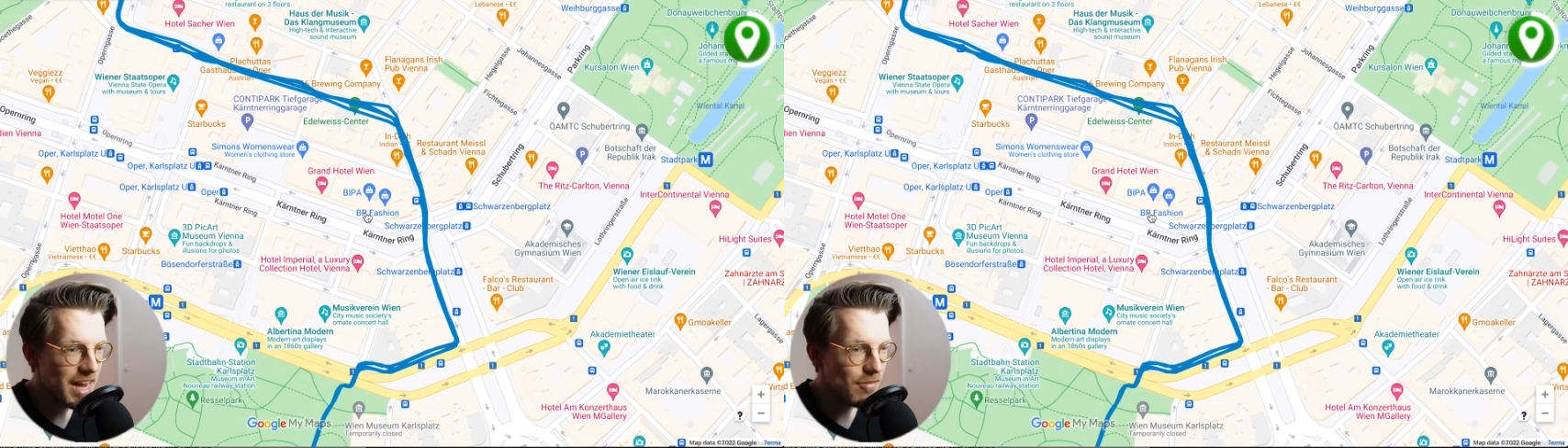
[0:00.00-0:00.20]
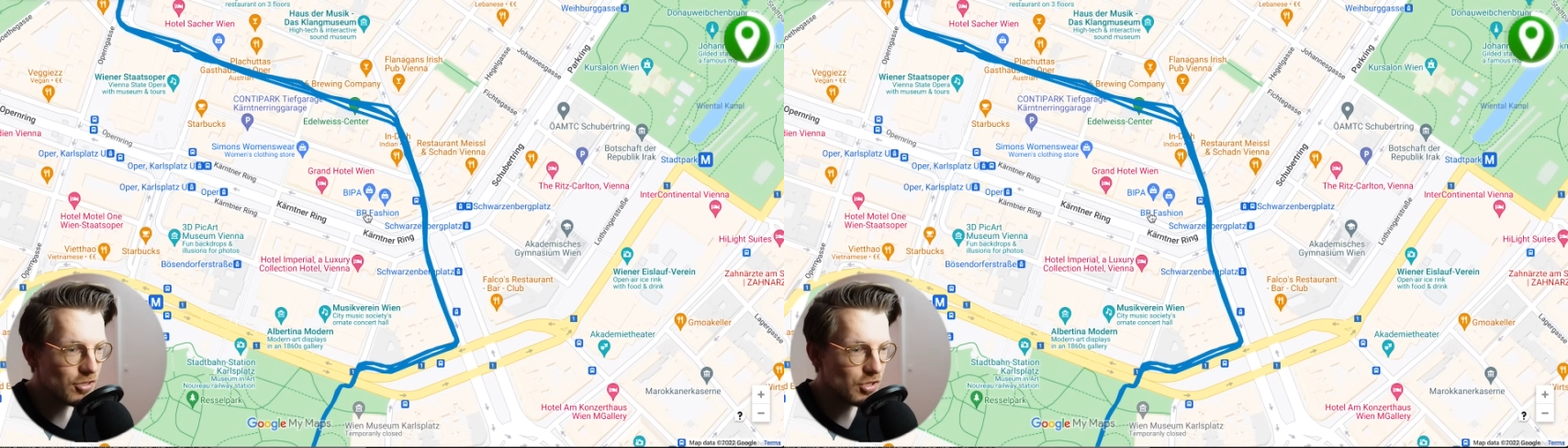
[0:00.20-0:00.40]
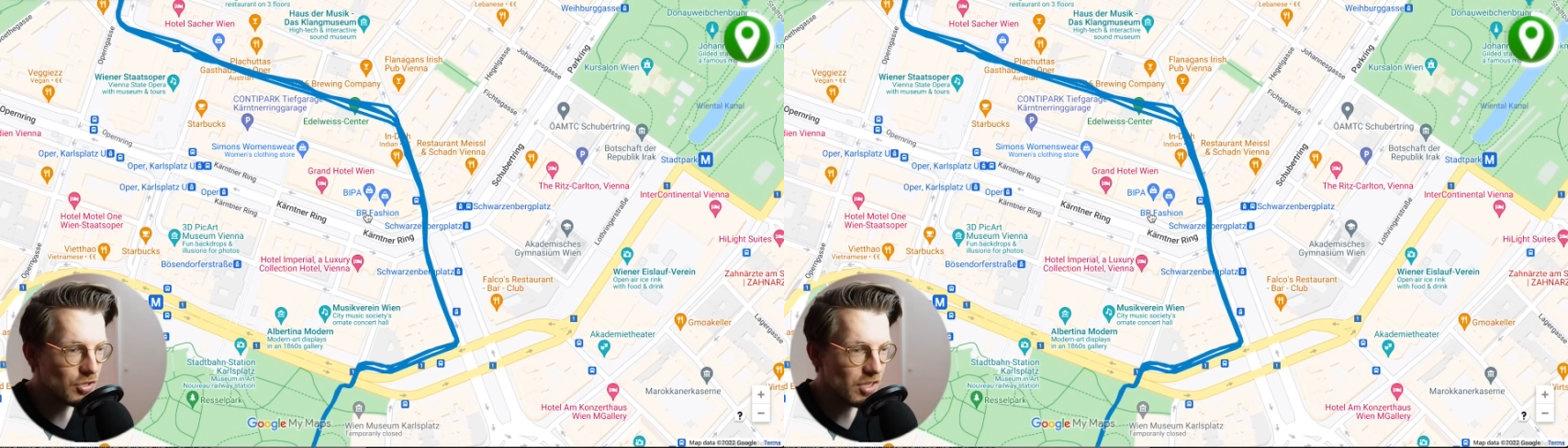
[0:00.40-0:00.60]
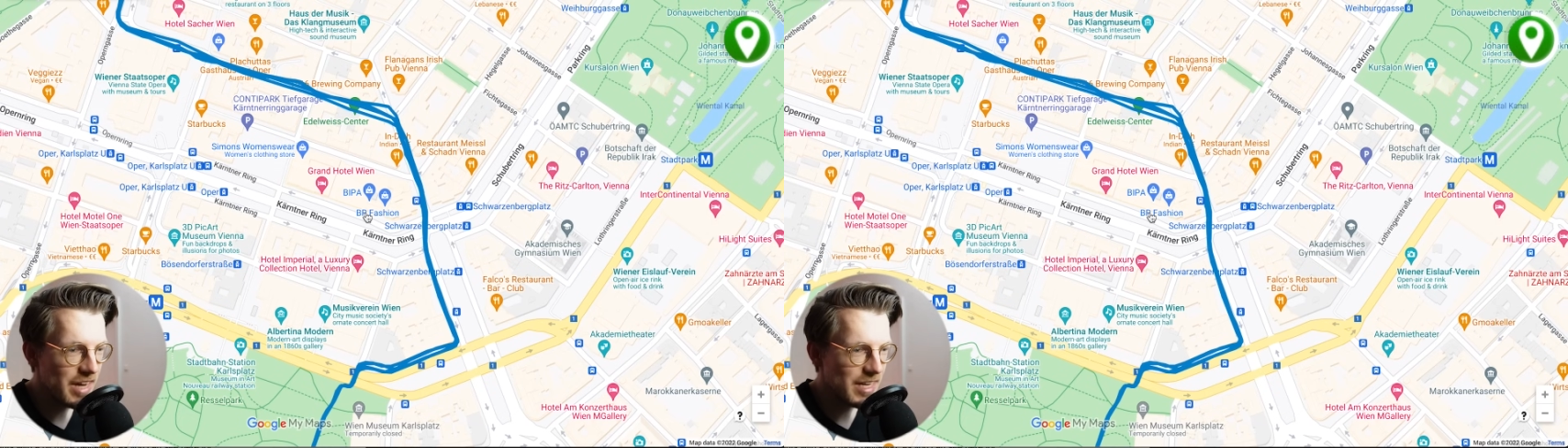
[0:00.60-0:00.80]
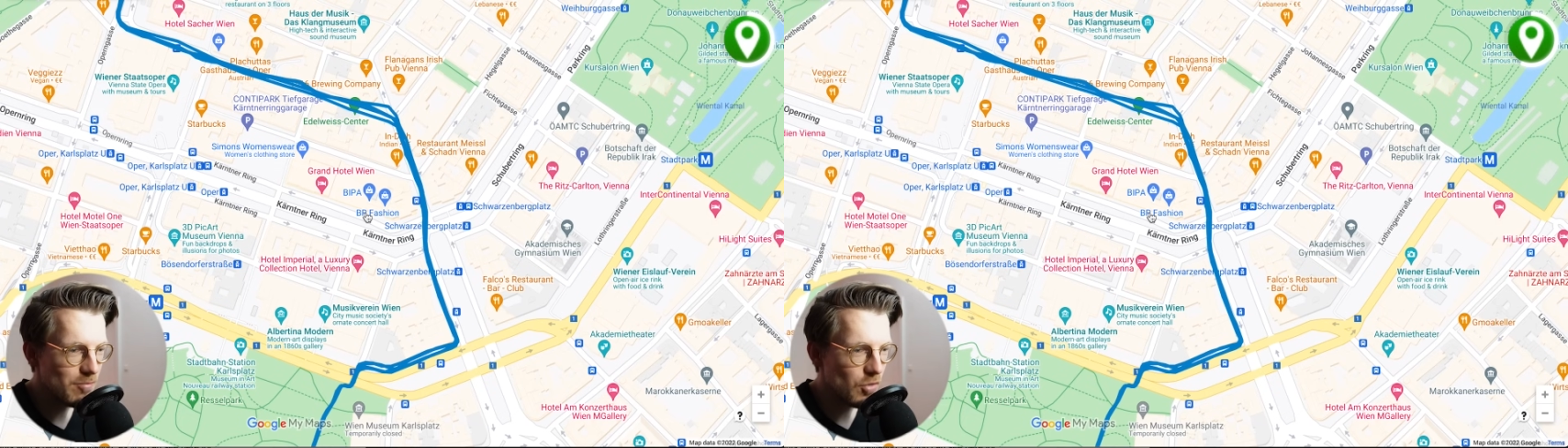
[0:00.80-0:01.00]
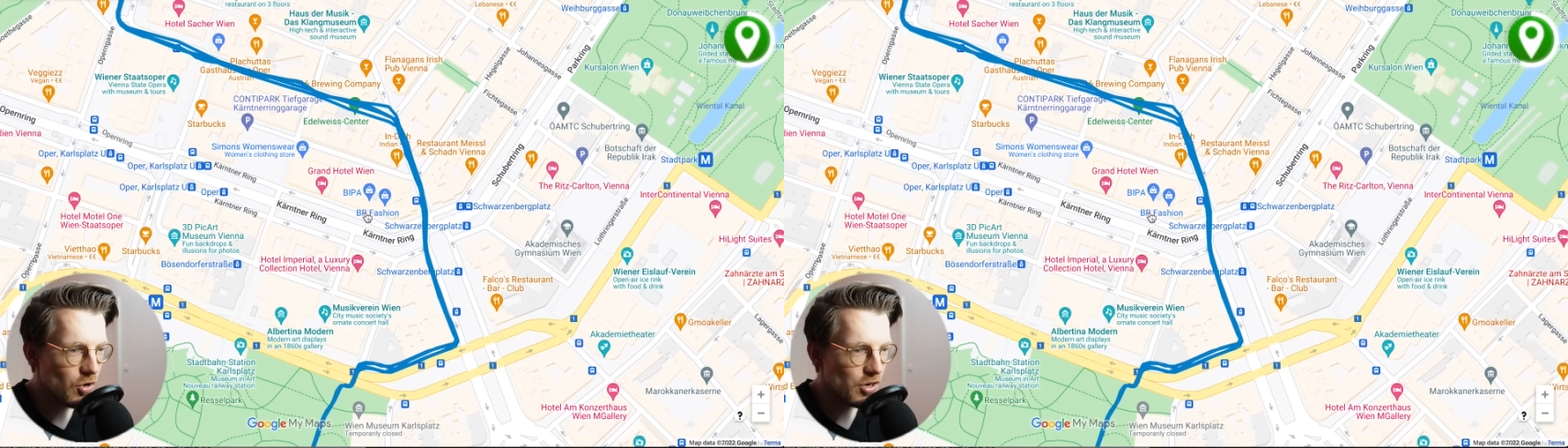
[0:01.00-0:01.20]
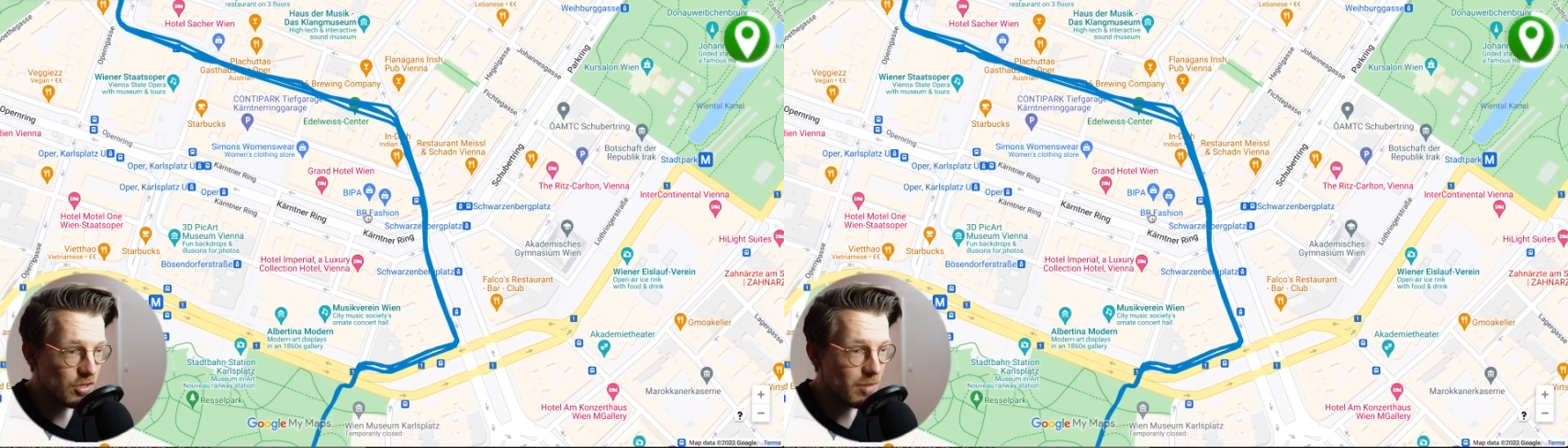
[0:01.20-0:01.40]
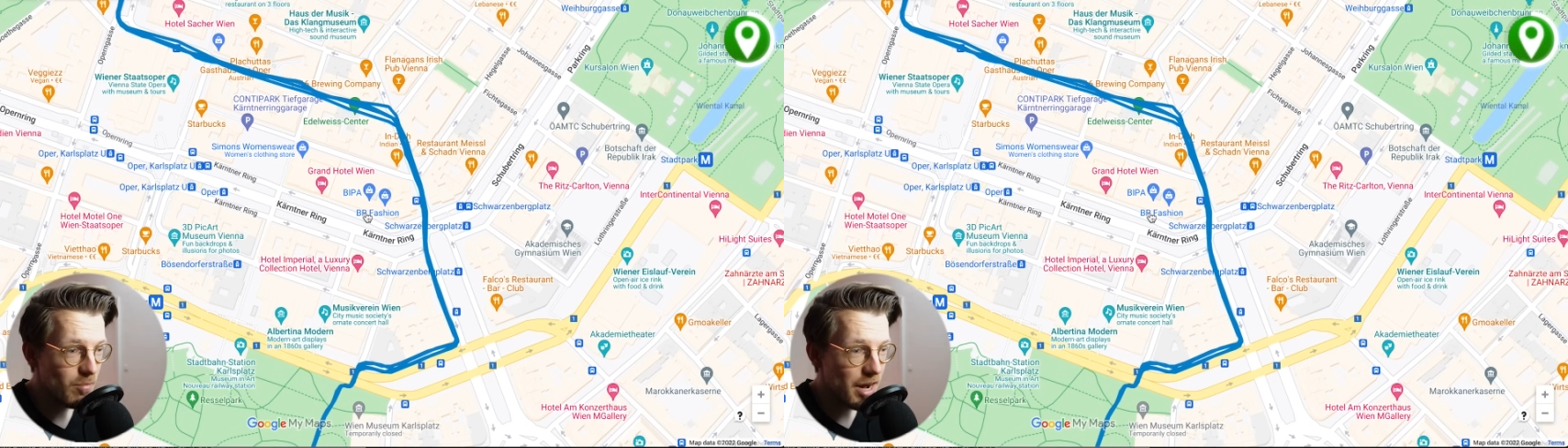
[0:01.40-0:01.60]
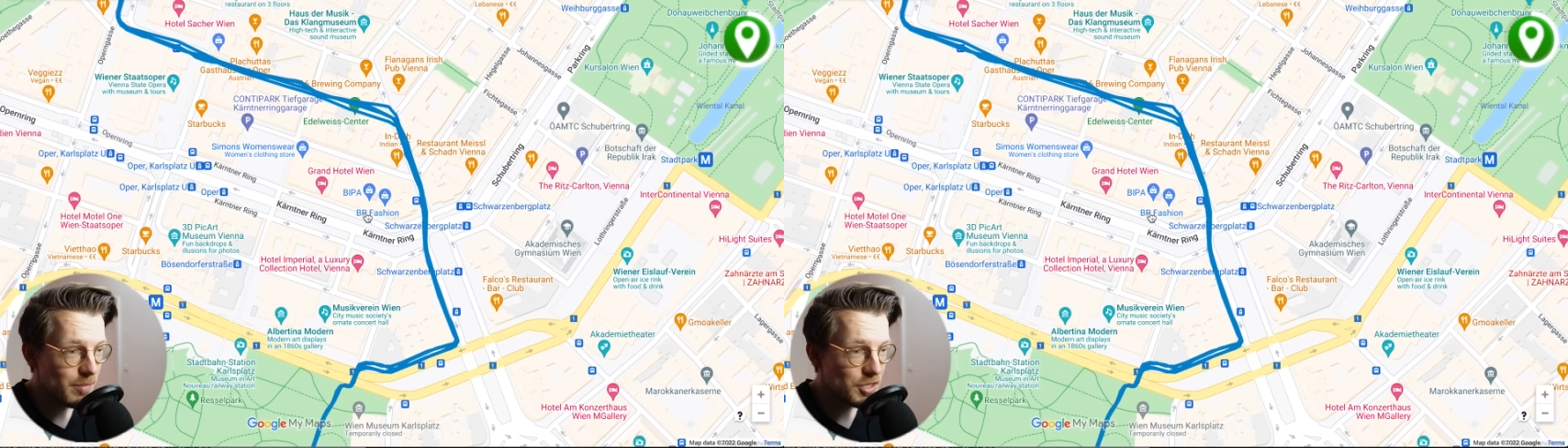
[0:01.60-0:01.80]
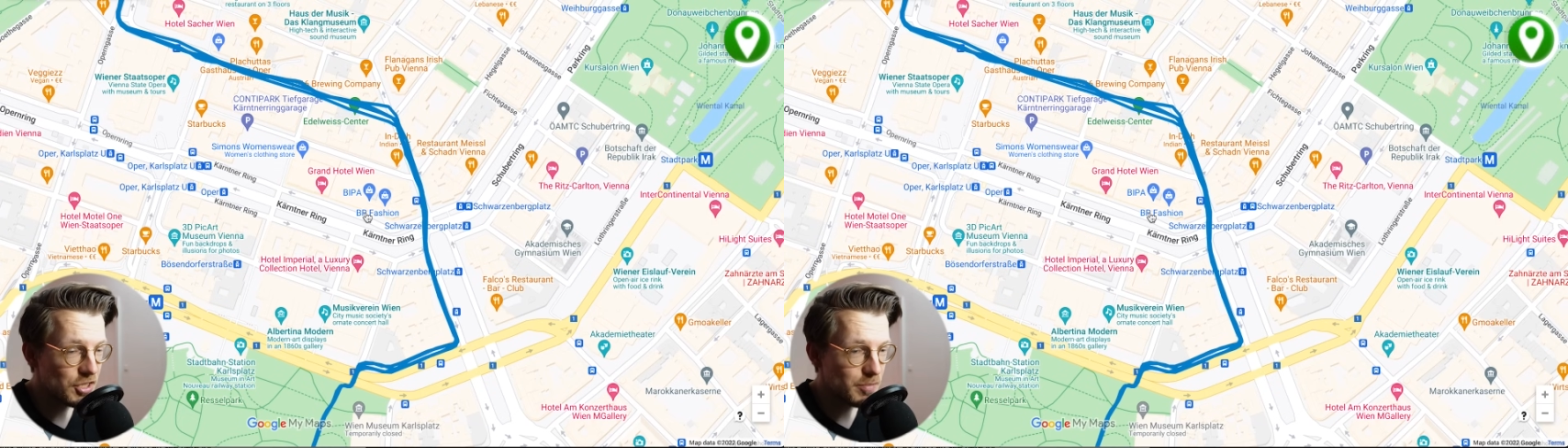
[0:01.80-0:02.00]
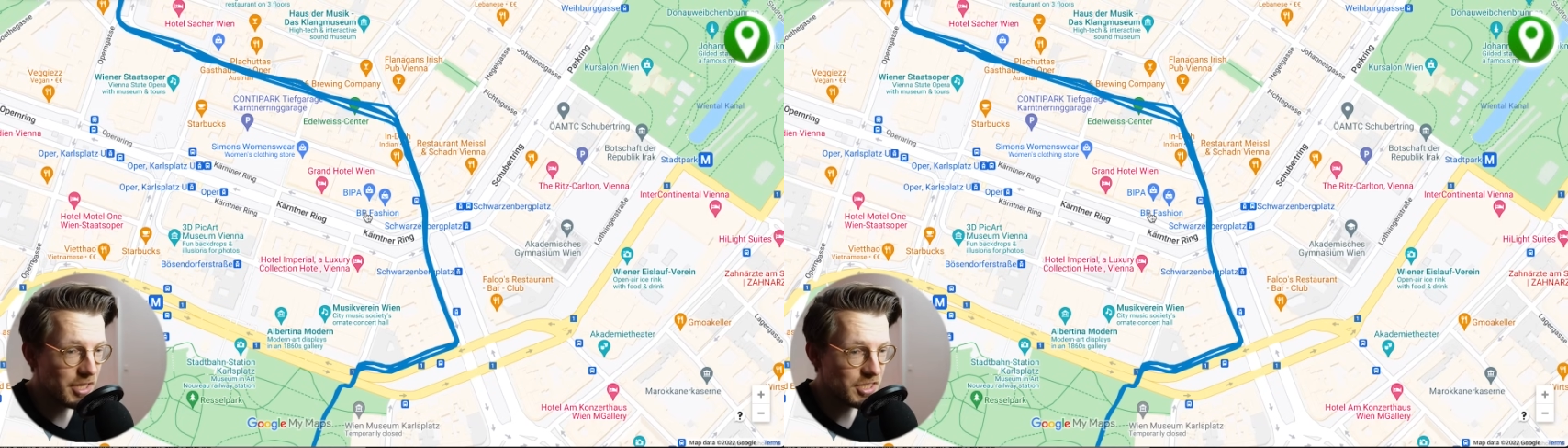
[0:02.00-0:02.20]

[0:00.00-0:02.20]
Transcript: ever so slightly more, though that might be just by